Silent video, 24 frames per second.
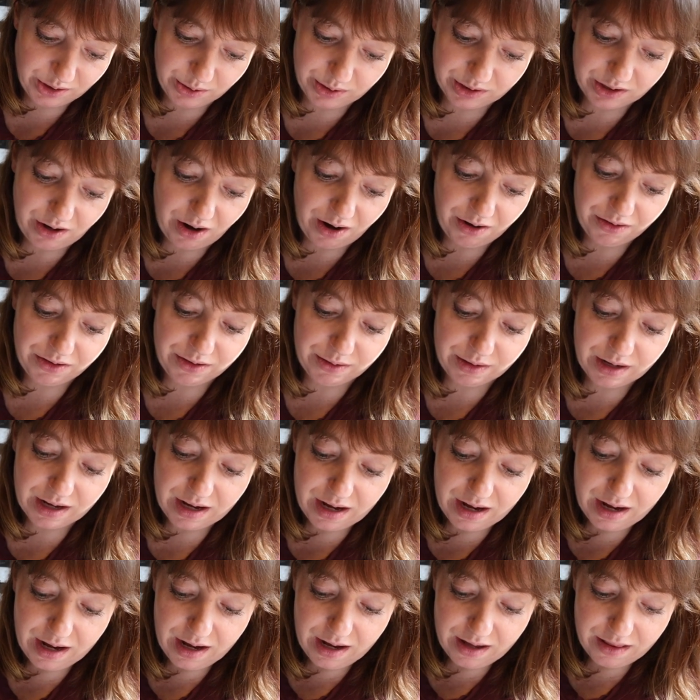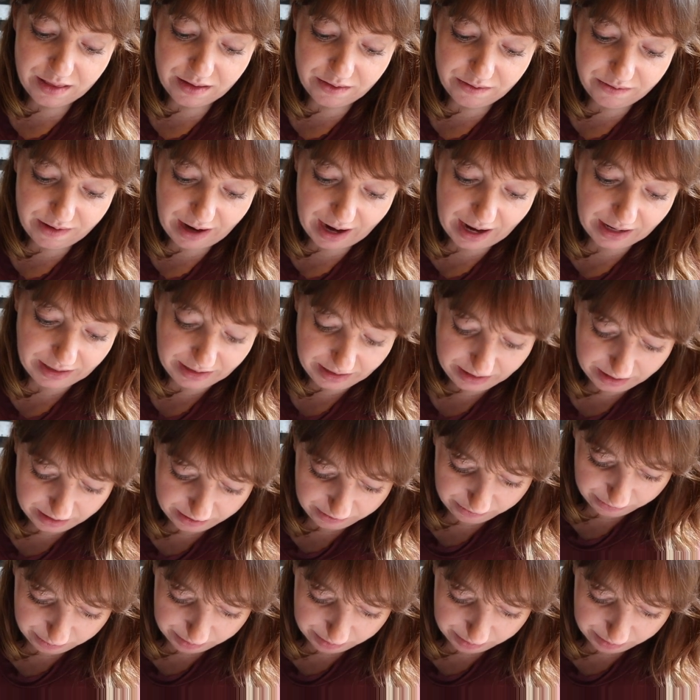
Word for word: So it's called the, the Valley of